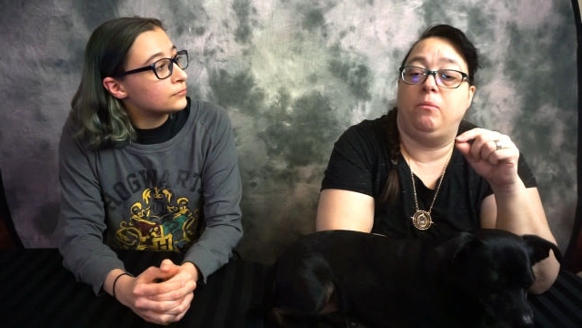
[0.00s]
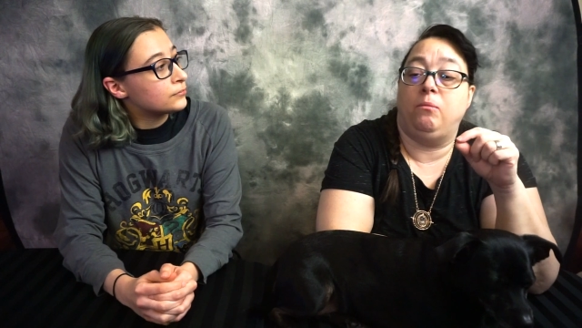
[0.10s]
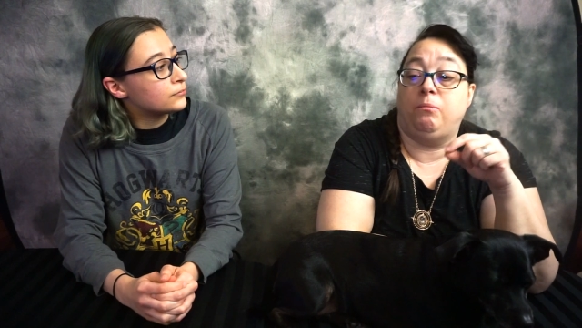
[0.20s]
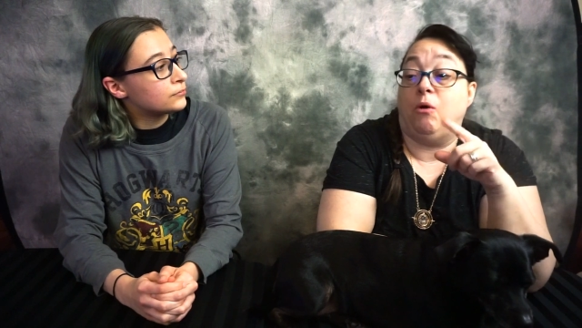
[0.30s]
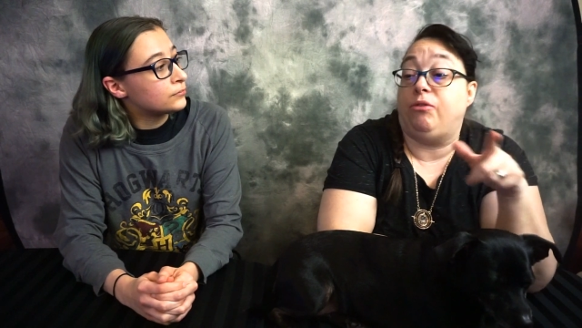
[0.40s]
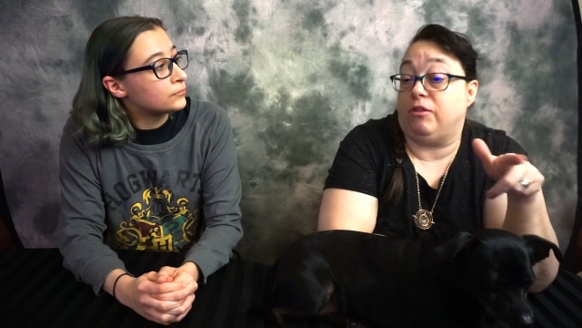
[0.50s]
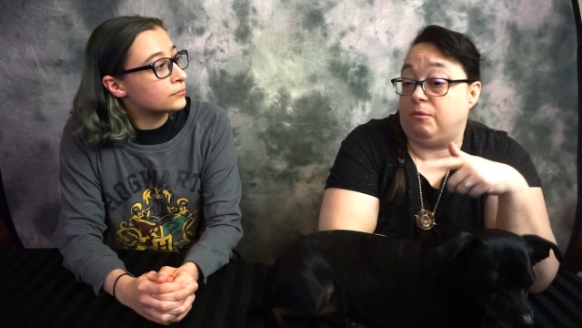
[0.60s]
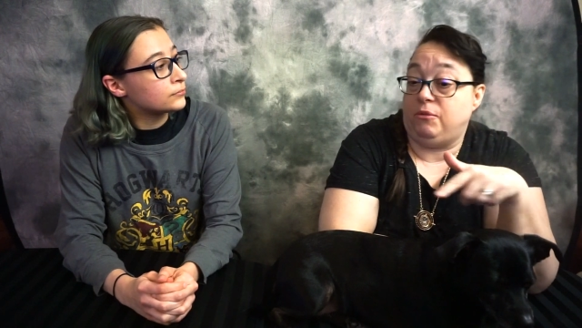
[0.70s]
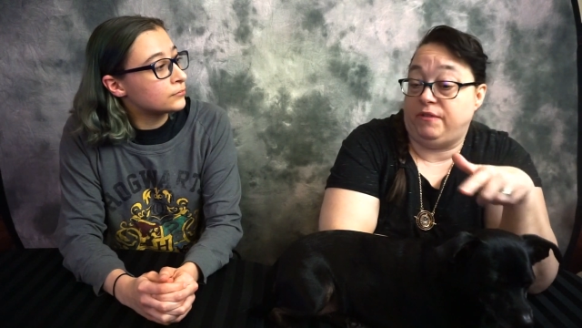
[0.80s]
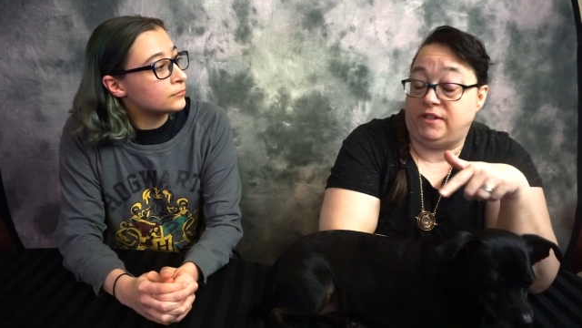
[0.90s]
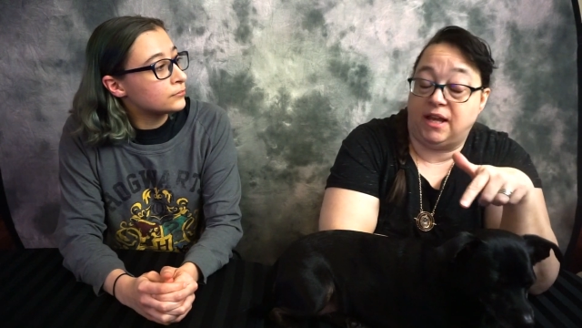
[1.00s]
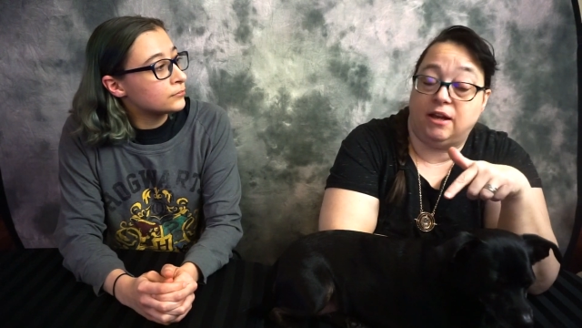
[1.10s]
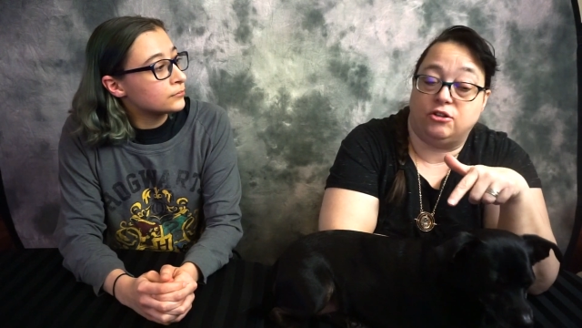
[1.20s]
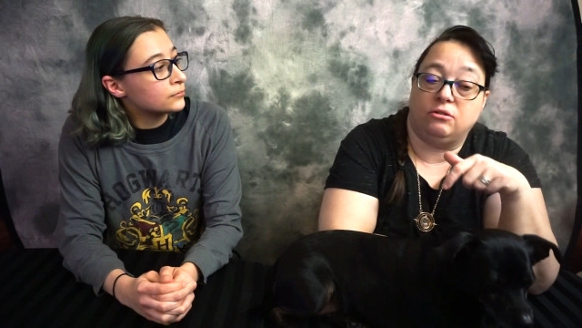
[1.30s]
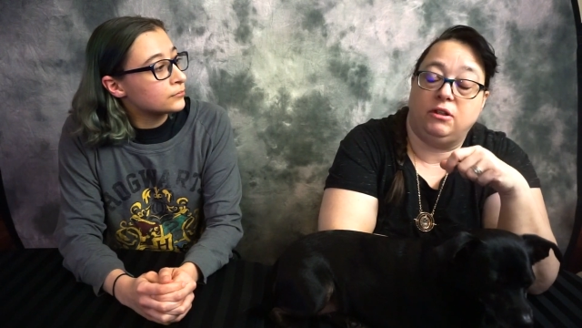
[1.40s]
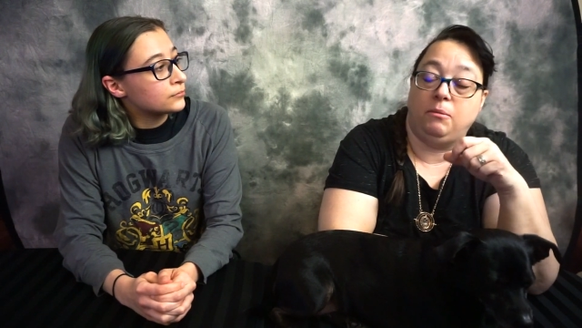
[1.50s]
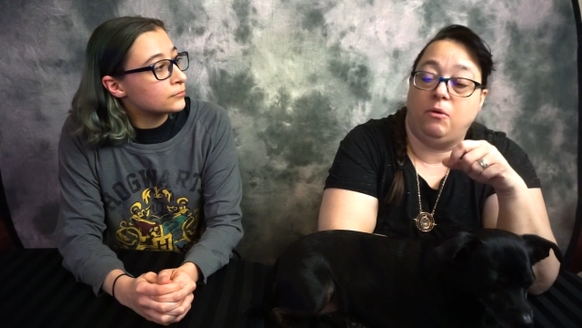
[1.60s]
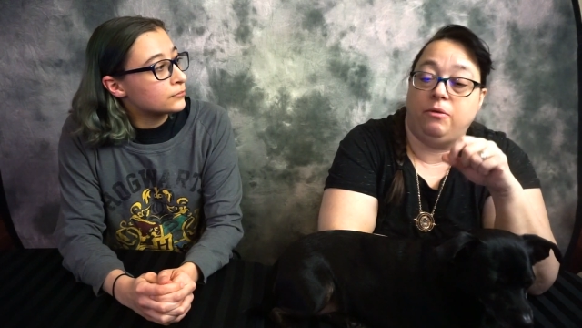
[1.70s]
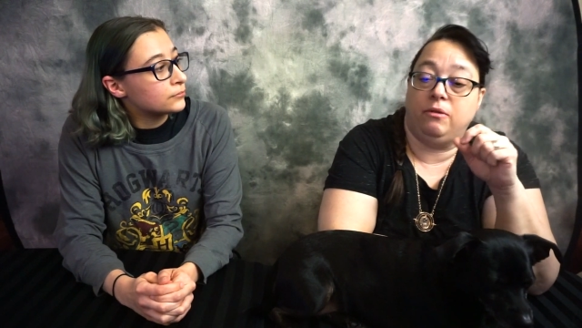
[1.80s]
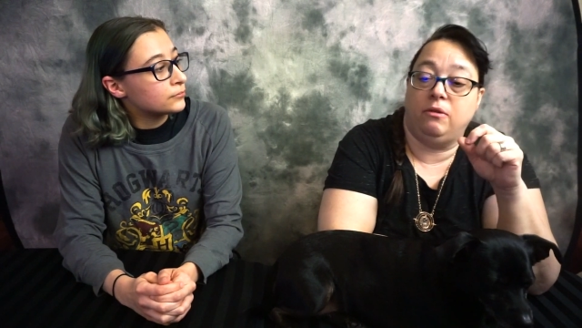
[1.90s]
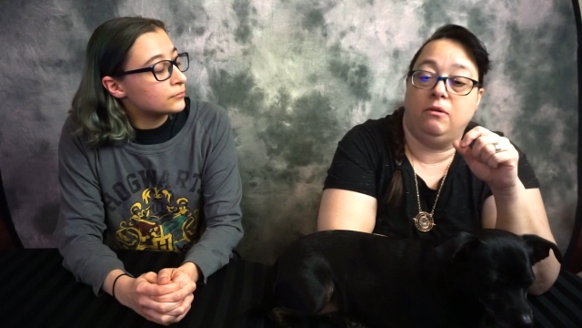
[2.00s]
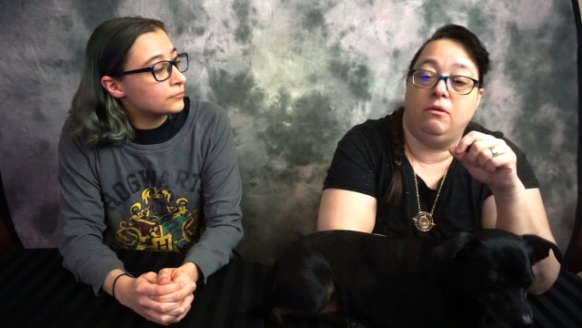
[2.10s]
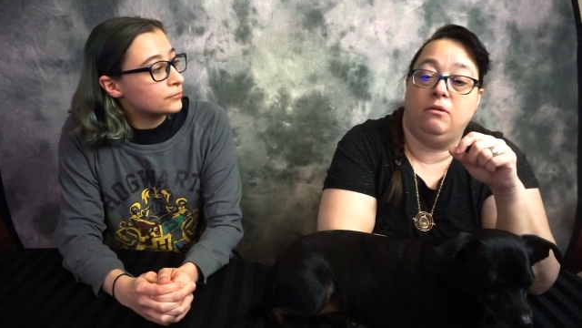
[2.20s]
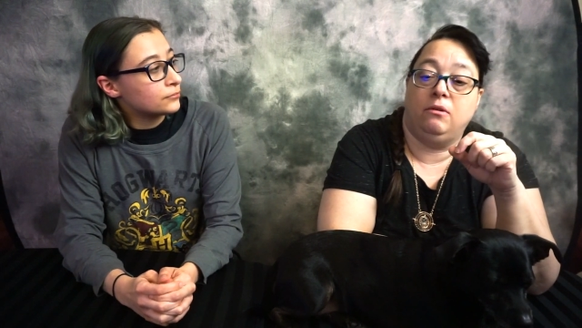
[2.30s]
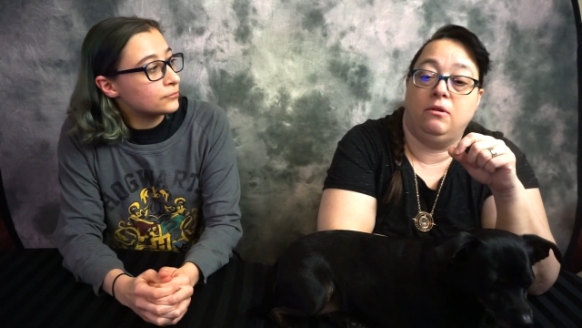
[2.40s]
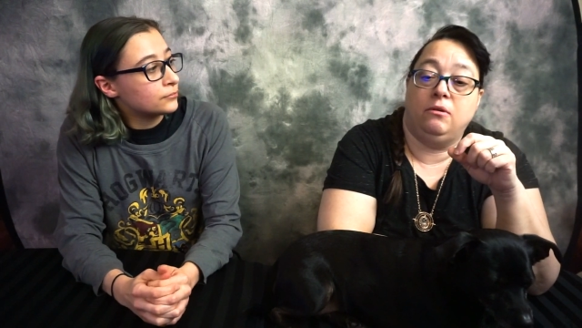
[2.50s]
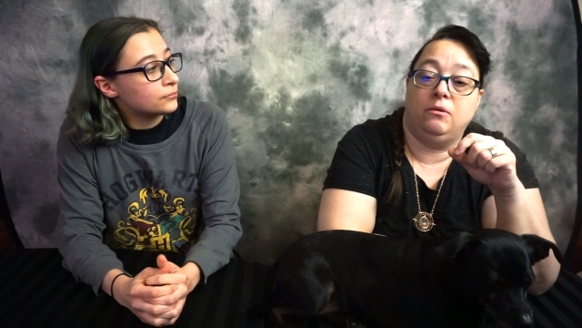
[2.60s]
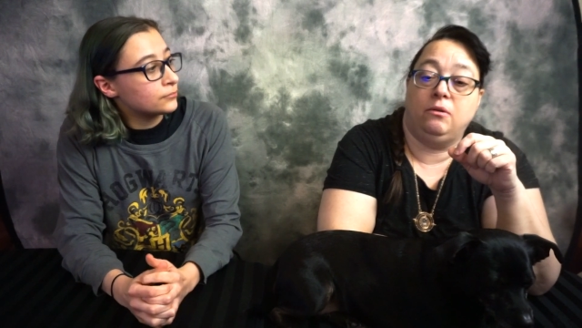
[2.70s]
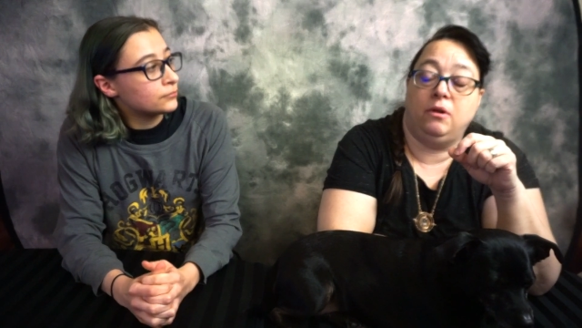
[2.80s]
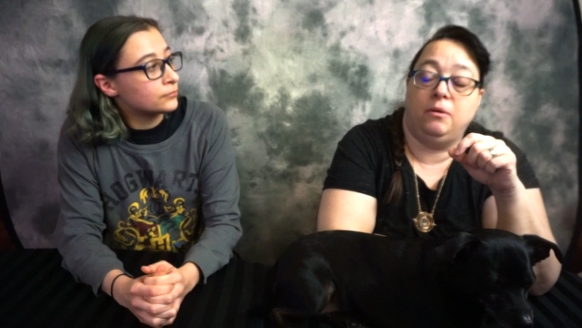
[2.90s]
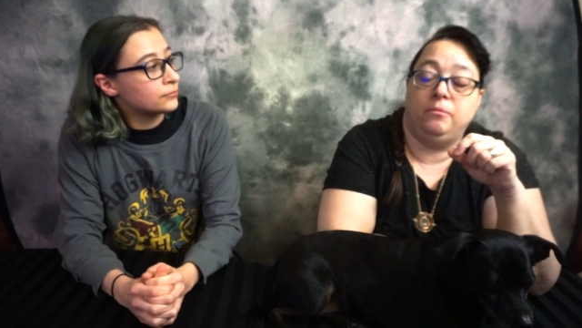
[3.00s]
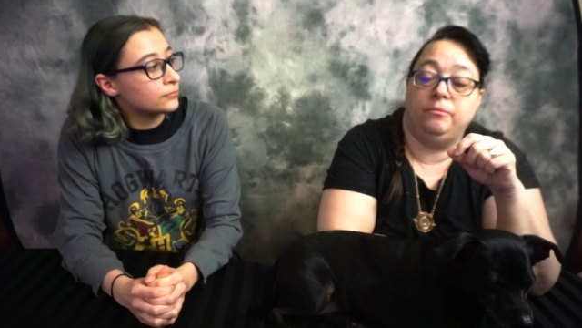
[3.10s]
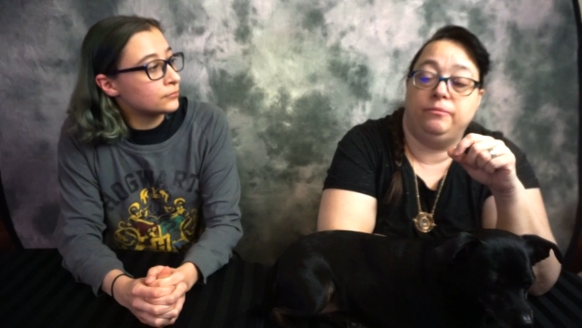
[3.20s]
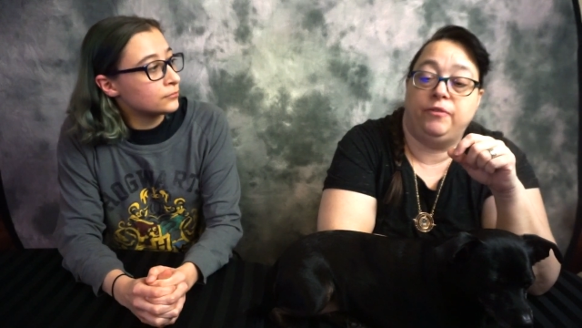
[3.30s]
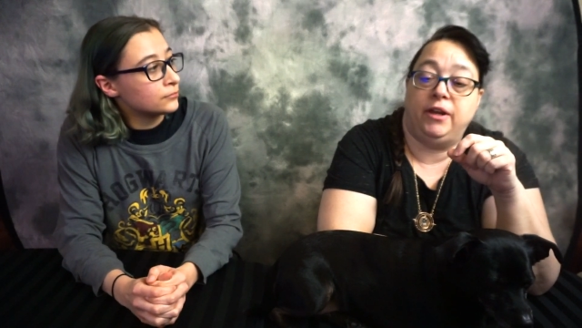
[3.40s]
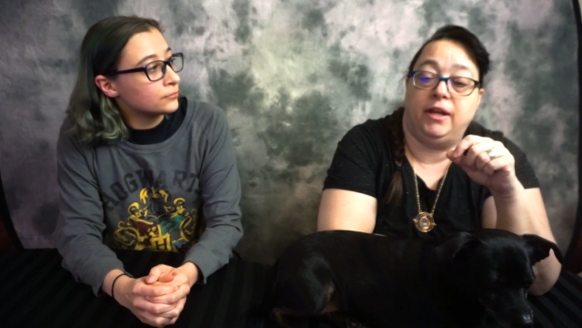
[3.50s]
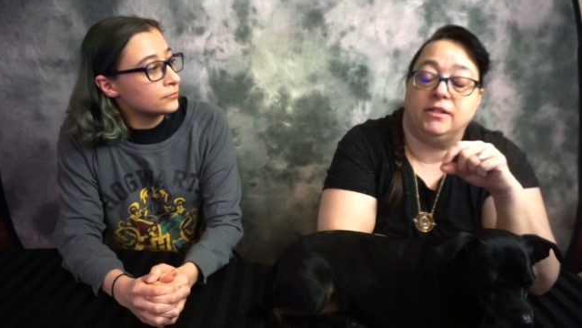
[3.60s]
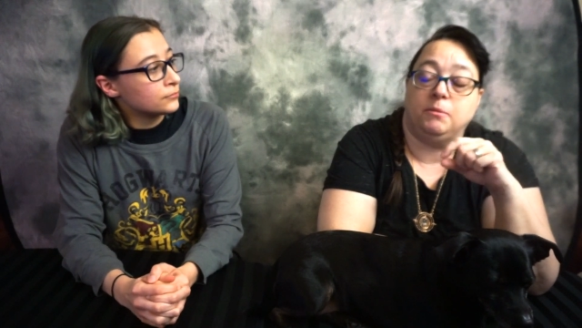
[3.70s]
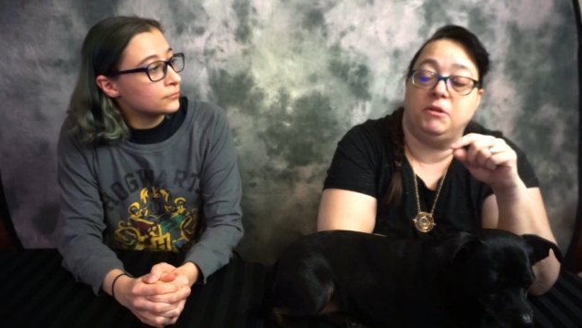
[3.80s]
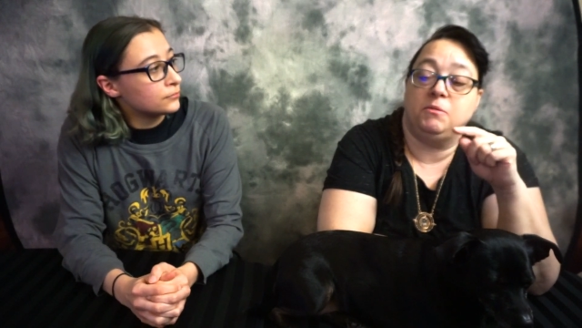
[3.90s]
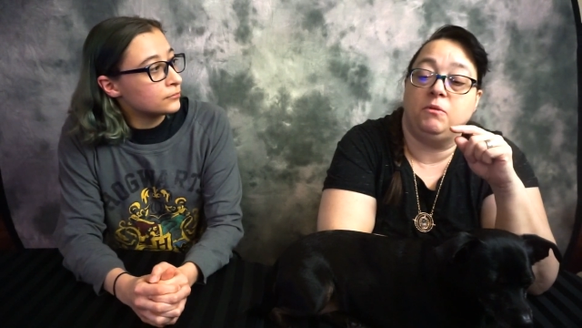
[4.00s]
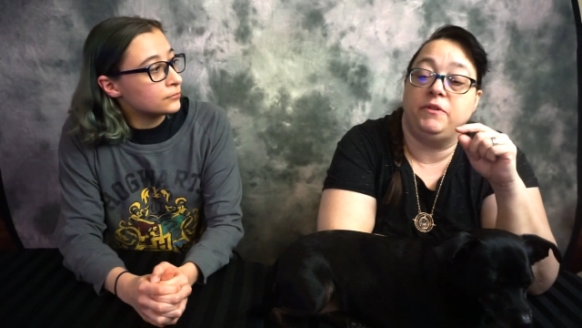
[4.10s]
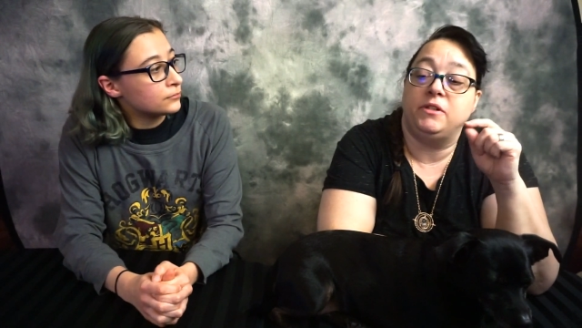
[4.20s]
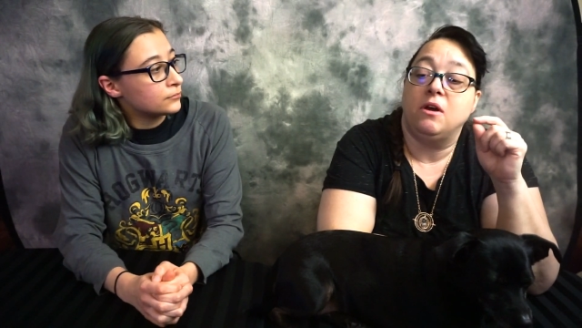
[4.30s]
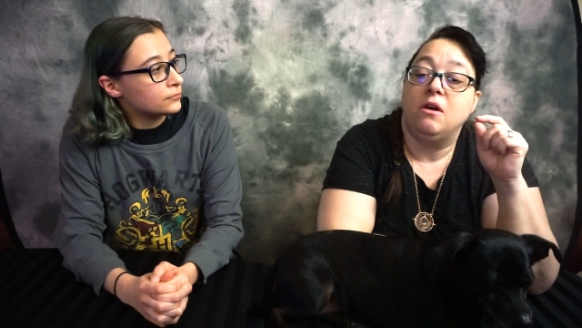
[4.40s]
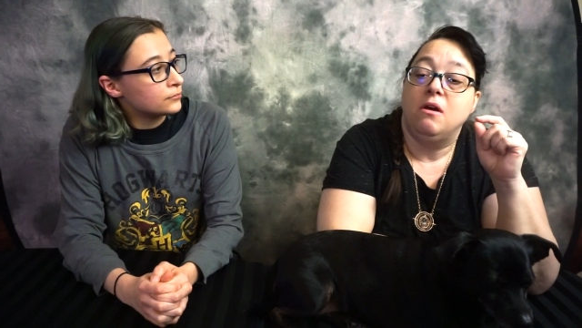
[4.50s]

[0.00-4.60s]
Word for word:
Speaker 1: both of the movies actually, both of the the um, Fantastic Beast movies